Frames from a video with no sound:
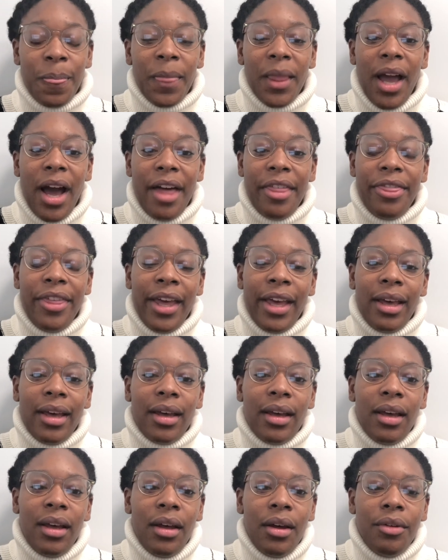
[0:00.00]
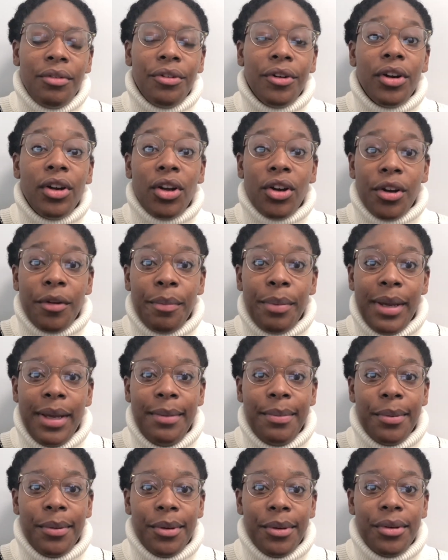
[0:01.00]
I think for a lot of
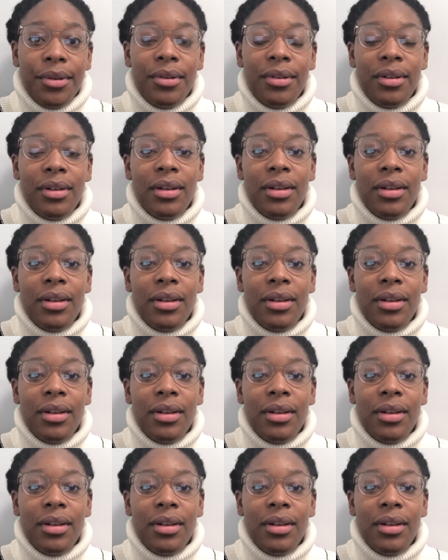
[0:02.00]
people,